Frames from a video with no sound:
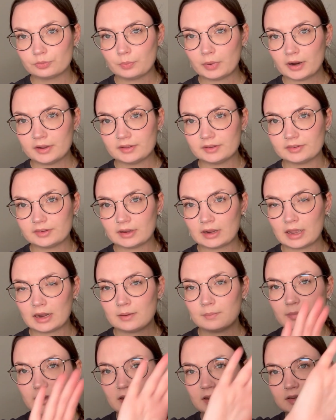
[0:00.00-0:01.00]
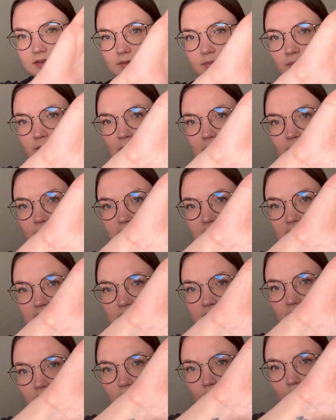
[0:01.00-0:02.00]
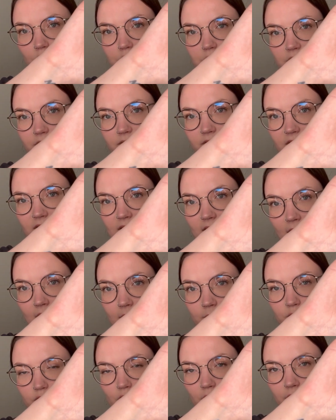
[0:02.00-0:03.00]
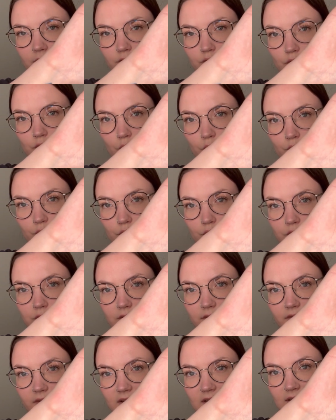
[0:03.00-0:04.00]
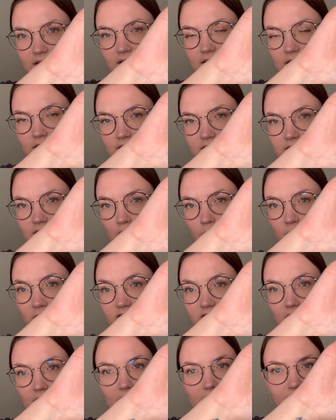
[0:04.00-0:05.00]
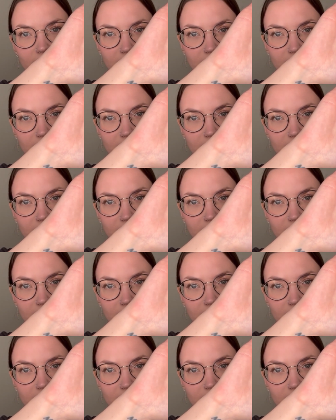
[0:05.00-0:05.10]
buy this again because Maybelline is not cruelty free and I'm trying to go cruelty free. Here is how much I have